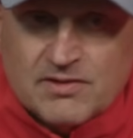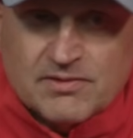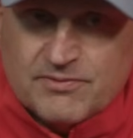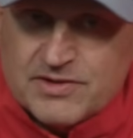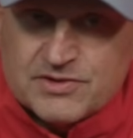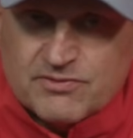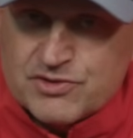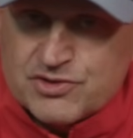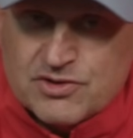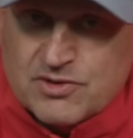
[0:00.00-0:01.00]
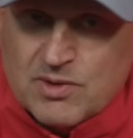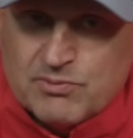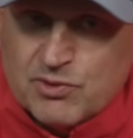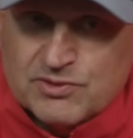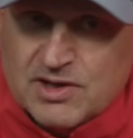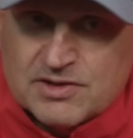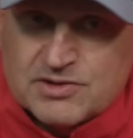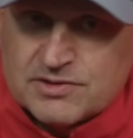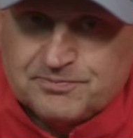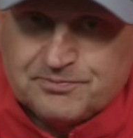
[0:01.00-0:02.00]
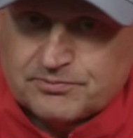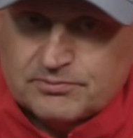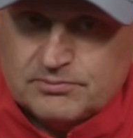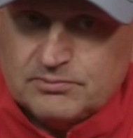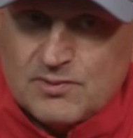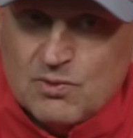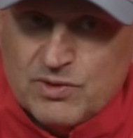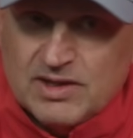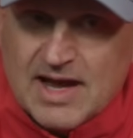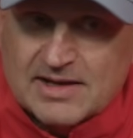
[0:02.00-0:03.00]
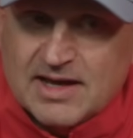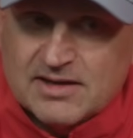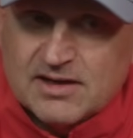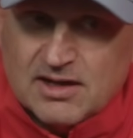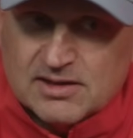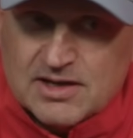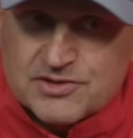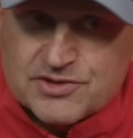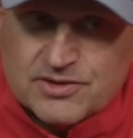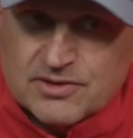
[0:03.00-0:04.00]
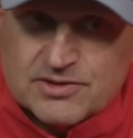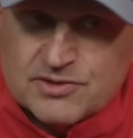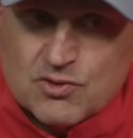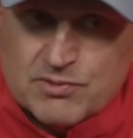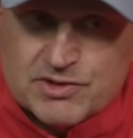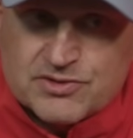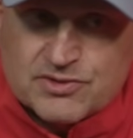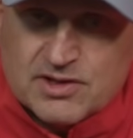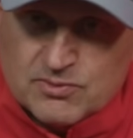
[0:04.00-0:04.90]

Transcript: Yeah, face-off for sure. You want both dots. We lacked that dot last year. It's no mystery.